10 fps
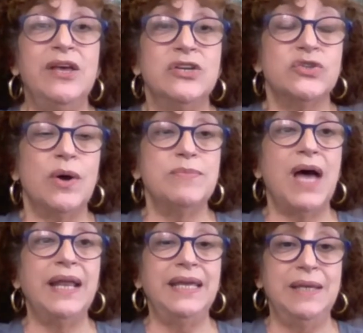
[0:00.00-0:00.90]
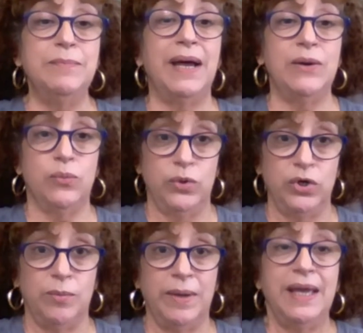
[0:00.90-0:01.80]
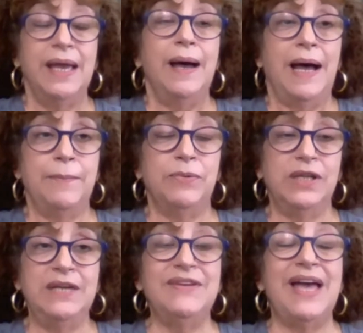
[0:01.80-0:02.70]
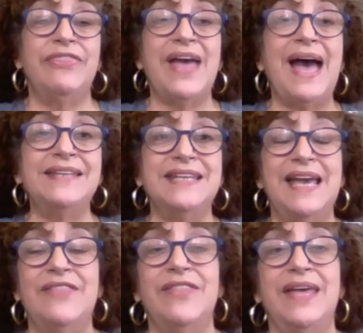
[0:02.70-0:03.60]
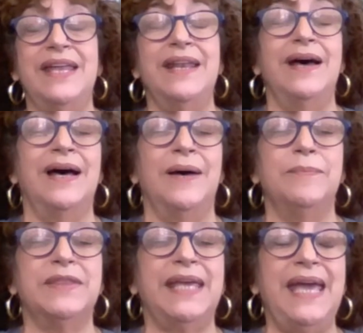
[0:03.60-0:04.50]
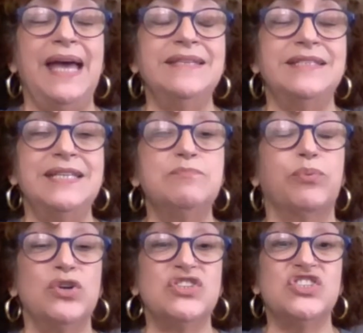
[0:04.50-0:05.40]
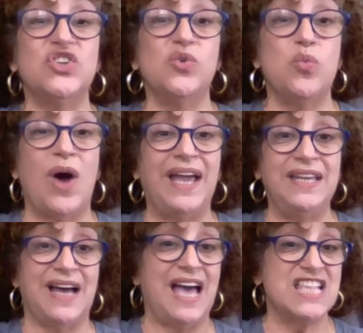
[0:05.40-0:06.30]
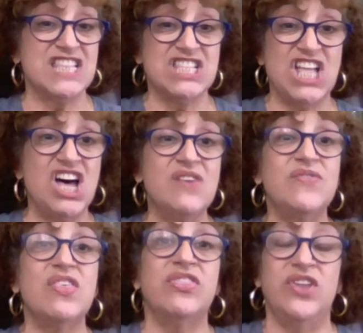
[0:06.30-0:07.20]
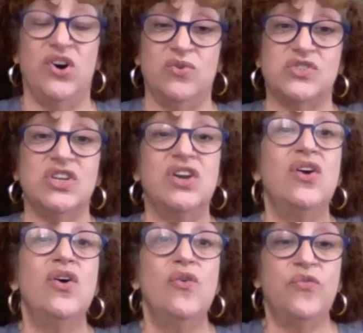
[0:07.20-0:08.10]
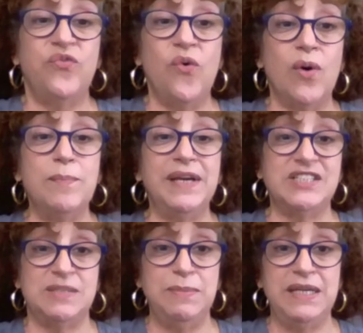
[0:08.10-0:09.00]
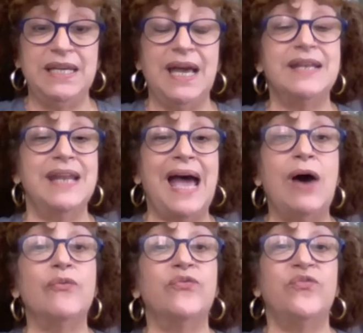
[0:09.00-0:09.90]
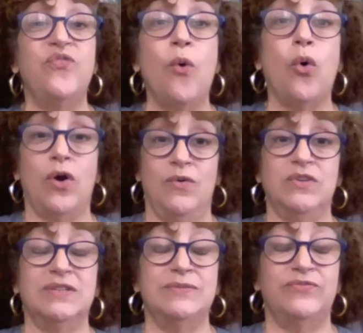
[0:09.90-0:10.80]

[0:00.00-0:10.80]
So I'm not in my room. I believe at that. And then Canson Bristol White. I love those for mixed media. Now for